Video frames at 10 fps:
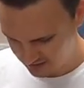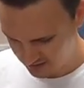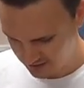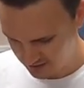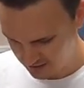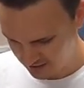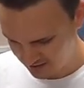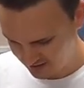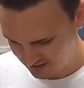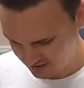
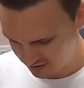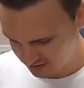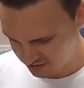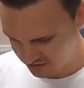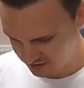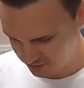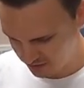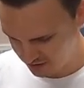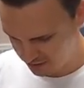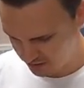Let's see if we've
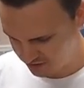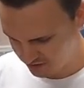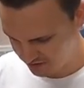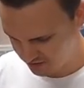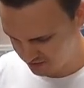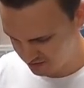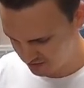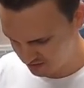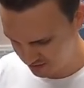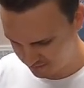got any
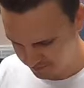questions.